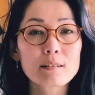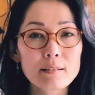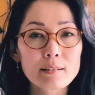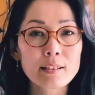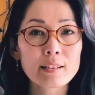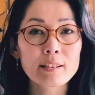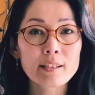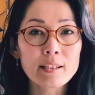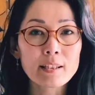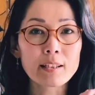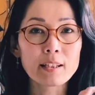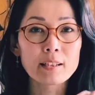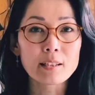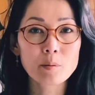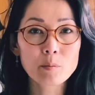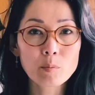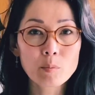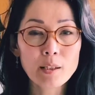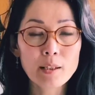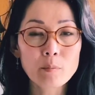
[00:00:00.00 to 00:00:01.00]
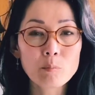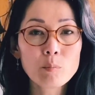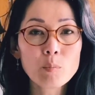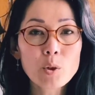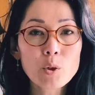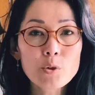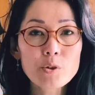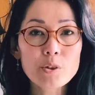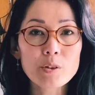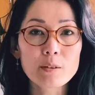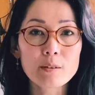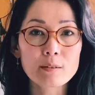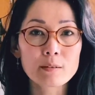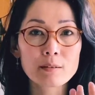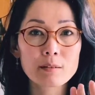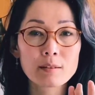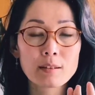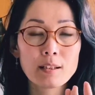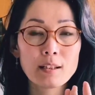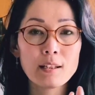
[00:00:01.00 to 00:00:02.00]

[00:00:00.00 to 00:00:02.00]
thinking and emotion,